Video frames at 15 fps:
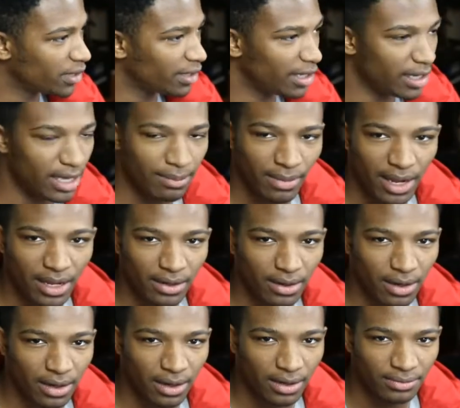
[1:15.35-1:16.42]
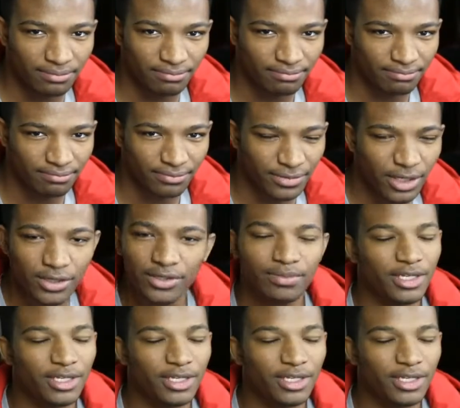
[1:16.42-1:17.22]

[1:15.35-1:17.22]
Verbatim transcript: I think he made uh there's,